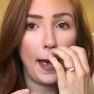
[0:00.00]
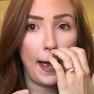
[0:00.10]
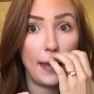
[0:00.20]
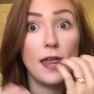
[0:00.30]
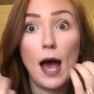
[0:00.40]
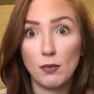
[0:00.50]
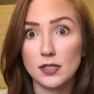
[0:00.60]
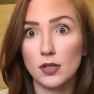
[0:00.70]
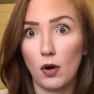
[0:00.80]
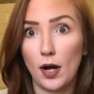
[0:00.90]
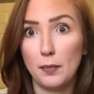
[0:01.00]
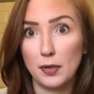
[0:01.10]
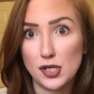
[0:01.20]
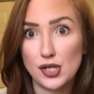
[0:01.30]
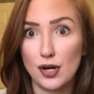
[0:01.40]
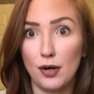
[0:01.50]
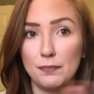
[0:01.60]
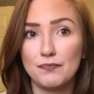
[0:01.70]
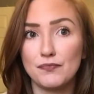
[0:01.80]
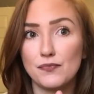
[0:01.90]
and that was Lauren Bushnell.
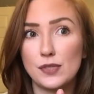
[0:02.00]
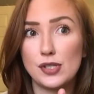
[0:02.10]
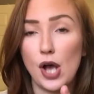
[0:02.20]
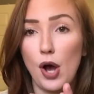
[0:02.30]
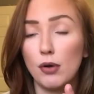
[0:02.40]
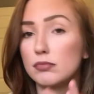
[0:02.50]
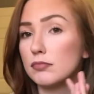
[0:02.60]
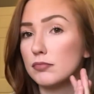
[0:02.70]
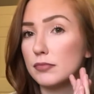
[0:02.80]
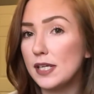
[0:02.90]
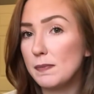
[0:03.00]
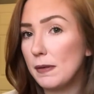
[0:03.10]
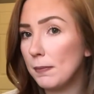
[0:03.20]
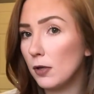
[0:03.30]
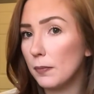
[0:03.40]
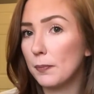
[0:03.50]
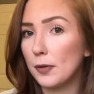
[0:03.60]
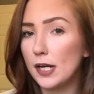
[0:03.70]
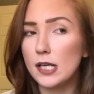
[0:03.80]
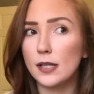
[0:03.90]
So these people are
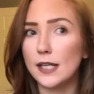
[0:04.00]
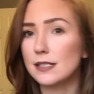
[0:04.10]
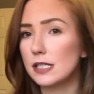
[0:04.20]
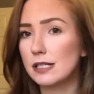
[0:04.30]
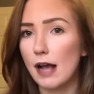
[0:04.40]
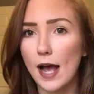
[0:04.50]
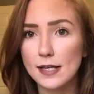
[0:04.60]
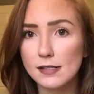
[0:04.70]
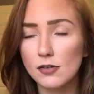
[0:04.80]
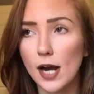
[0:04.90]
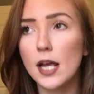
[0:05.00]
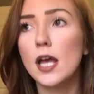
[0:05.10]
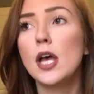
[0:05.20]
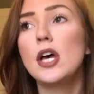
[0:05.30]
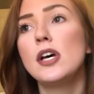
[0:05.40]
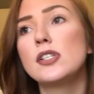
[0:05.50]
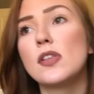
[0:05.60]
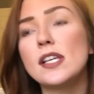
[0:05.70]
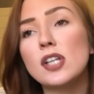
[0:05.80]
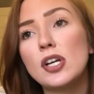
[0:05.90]
pretty like disguised, right?
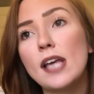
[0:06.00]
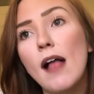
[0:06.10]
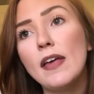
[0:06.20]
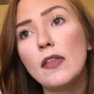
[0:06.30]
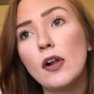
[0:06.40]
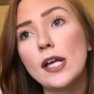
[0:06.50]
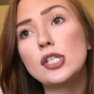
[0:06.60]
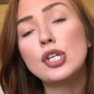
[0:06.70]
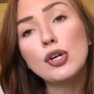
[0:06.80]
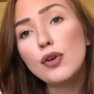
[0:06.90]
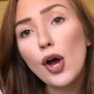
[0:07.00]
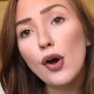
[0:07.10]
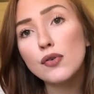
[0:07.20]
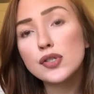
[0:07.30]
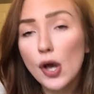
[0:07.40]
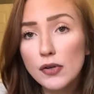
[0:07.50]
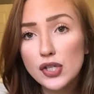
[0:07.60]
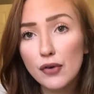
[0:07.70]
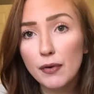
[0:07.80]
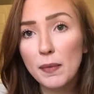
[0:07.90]
So they start yelling and they're like, do you know
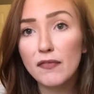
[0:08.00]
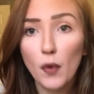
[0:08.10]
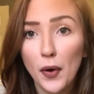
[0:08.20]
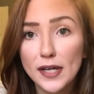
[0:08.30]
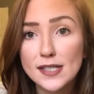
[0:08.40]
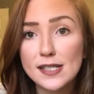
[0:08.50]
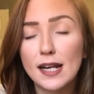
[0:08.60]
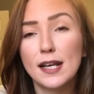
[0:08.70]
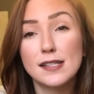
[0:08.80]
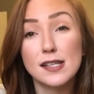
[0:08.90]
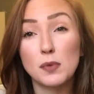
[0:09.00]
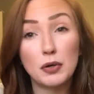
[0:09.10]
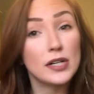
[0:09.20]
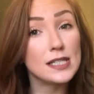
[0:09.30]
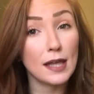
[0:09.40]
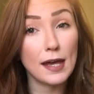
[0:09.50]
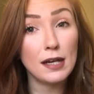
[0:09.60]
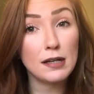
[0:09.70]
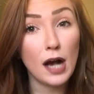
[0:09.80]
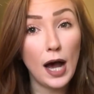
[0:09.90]
so-and-so from The Voice? And I guess that's where Chris
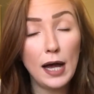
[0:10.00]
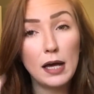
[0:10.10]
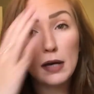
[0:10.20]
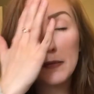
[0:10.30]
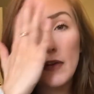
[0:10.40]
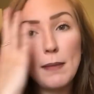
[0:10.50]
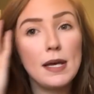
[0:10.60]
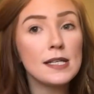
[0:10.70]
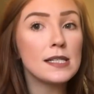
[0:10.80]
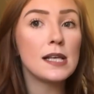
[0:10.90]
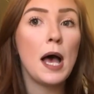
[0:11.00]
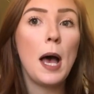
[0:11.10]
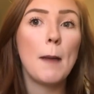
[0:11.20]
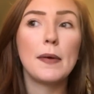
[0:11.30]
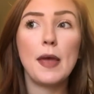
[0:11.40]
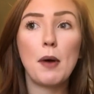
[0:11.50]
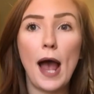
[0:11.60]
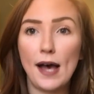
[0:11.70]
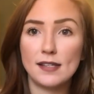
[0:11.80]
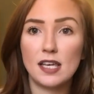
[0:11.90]
Lane got famous, but they were
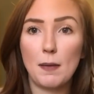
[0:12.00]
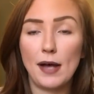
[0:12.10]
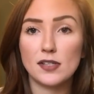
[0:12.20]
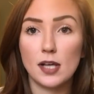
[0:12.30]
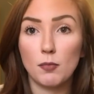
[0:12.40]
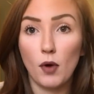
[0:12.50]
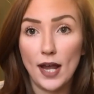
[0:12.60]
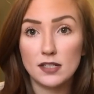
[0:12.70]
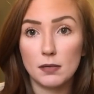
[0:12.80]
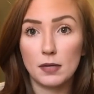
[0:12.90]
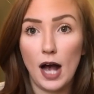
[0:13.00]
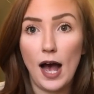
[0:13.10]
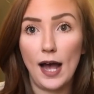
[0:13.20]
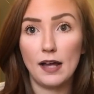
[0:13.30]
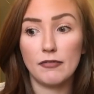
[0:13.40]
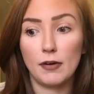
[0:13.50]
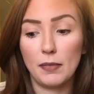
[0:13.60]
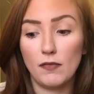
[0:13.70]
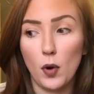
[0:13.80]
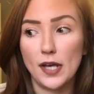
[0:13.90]
asking about some random guy
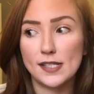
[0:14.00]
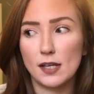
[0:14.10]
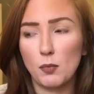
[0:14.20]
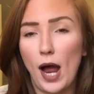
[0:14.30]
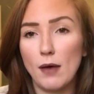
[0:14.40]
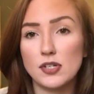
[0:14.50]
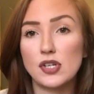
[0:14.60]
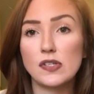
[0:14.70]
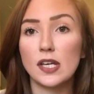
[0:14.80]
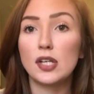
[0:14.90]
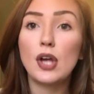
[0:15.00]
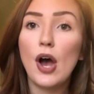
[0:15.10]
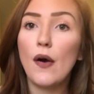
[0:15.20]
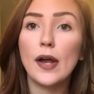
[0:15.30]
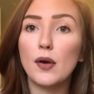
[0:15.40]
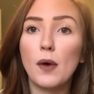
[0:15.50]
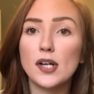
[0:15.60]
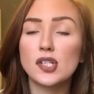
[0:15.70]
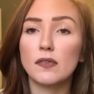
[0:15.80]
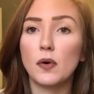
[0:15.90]
from The Voice. And I was just like, no, I don't
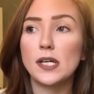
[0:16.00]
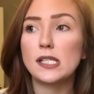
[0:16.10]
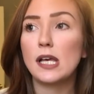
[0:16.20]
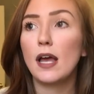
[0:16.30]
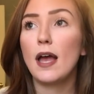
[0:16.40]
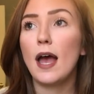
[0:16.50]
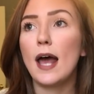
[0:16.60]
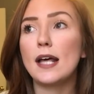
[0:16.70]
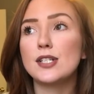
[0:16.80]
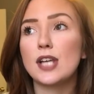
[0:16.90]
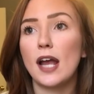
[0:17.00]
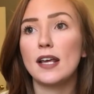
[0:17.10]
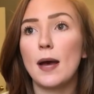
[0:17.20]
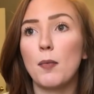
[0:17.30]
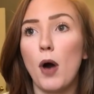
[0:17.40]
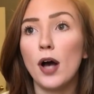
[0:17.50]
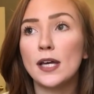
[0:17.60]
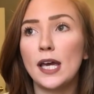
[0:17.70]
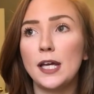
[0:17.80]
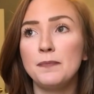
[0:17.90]
watch The Voice. And I just kind of kept
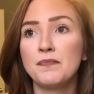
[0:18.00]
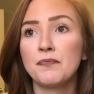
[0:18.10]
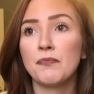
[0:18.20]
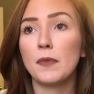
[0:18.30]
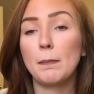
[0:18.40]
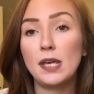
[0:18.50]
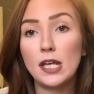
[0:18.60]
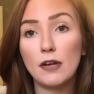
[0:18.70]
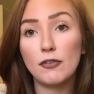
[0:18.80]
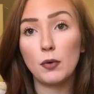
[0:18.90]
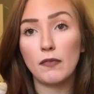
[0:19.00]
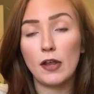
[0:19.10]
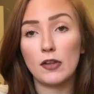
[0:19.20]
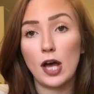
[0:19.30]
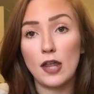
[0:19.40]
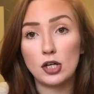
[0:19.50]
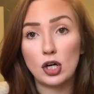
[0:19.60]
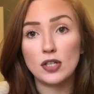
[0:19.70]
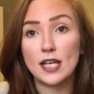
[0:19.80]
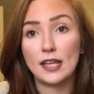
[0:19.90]
walking. Me and a few of other
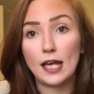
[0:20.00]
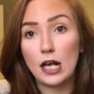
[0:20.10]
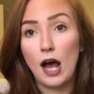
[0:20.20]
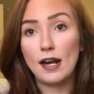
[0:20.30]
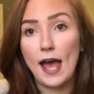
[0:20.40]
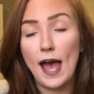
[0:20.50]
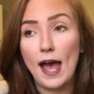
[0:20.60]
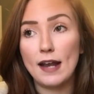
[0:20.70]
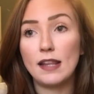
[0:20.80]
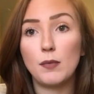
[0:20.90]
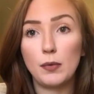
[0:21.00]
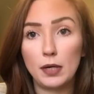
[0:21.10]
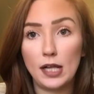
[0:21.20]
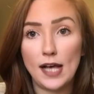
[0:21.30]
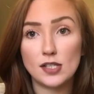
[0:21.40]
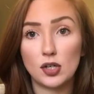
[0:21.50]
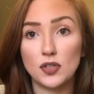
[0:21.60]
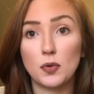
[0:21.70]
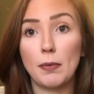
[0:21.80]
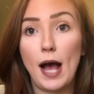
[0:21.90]
girls had like gotten ahead, and then we realized the
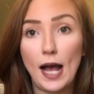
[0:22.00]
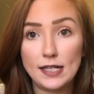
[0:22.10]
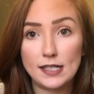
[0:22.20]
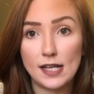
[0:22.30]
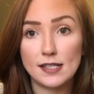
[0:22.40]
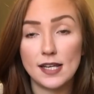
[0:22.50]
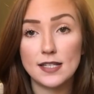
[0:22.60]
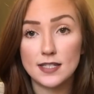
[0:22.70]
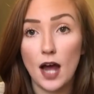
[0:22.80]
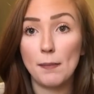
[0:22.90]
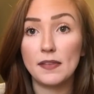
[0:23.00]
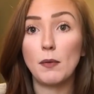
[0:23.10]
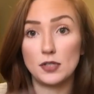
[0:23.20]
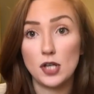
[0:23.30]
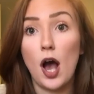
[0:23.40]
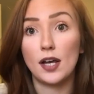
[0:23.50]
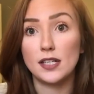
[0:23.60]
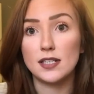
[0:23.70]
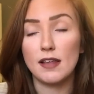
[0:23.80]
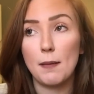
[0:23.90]
girls were behind us and they had stopped and they were
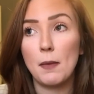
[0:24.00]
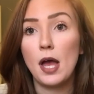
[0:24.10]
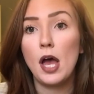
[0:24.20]
talking to them.